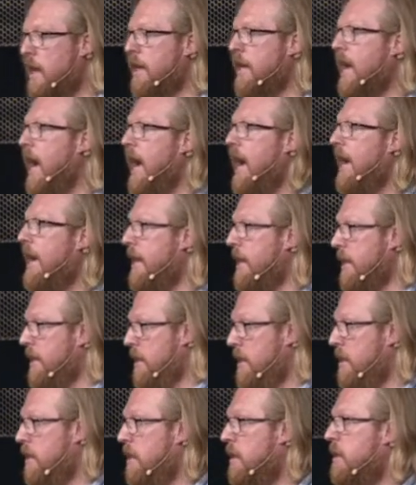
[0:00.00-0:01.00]

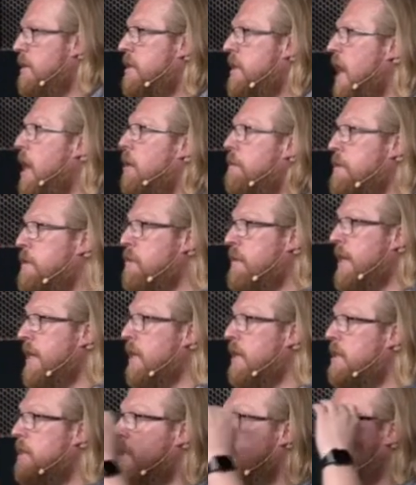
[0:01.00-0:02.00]
guide to help you
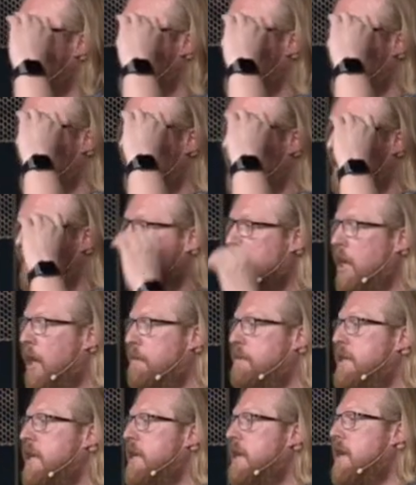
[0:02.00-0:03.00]
get to that
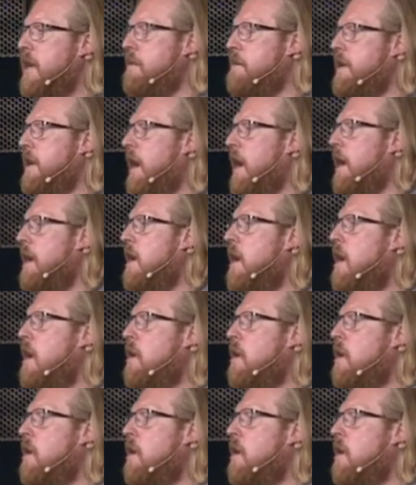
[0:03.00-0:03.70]
updated API.